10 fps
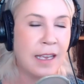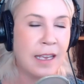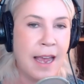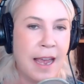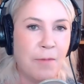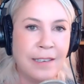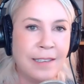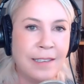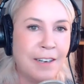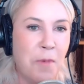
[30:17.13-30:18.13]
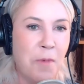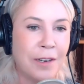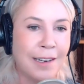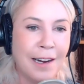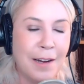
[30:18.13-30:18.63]
Can't wait to hear more,
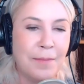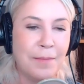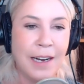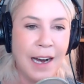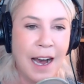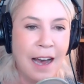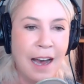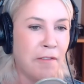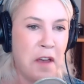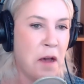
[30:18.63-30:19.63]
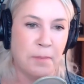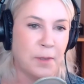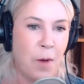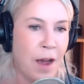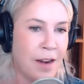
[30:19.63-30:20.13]
Tom. Uh, I love
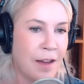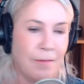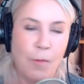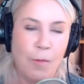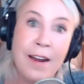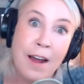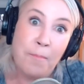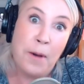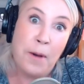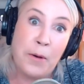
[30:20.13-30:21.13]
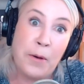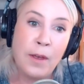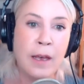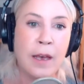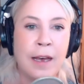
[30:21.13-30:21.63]
thumbs. Why not? Why not both? Who
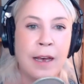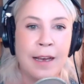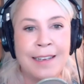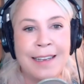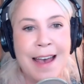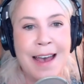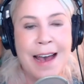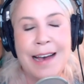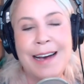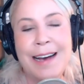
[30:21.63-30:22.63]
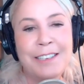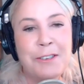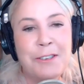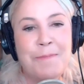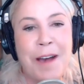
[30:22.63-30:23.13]
doesn't? Yeah. Uh,
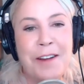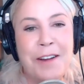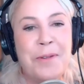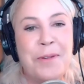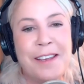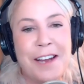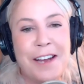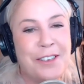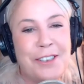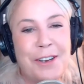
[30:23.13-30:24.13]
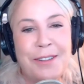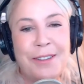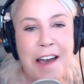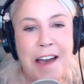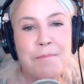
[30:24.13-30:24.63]
just a reminder, you can catch the show
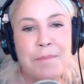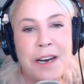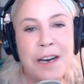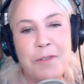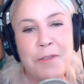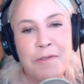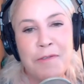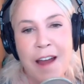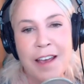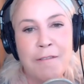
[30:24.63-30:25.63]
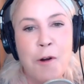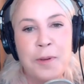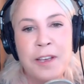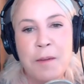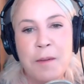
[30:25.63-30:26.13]
live Monday through Friday at 4
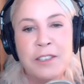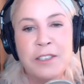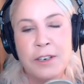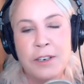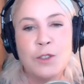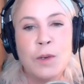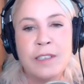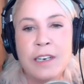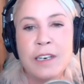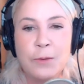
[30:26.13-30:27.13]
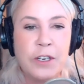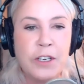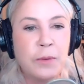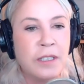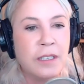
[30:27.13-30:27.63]
p.m. Eastern, 2000
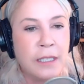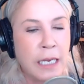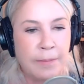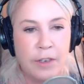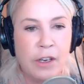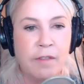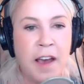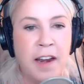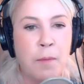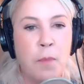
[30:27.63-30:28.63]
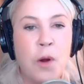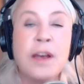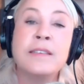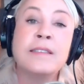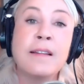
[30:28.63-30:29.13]
UTC. You can find out more
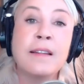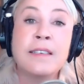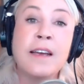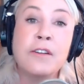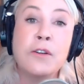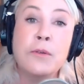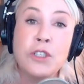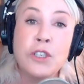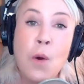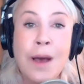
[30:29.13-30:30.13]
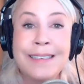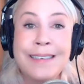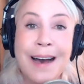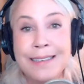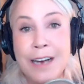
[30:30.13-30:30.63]
at
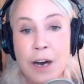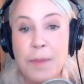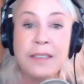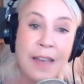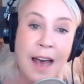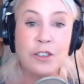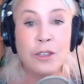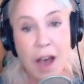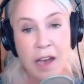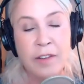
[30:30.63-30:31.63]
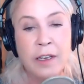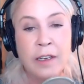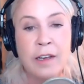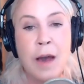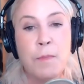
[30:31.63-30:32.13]
dailytechnewsshow.com slash live.
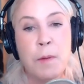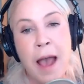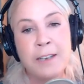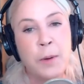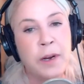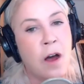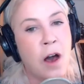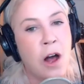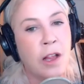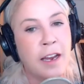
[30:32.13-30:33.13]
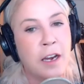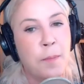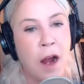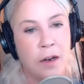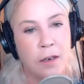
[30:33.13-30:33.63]
And we're back doing it all again
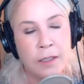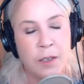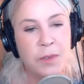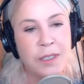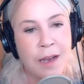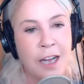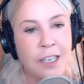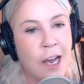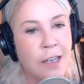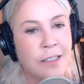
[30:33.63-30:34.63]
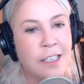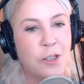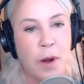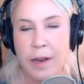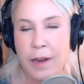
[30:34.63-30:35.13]
tomorrow with Scott Johnson
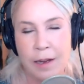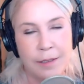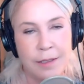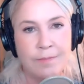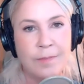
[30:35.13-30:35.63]
joining us.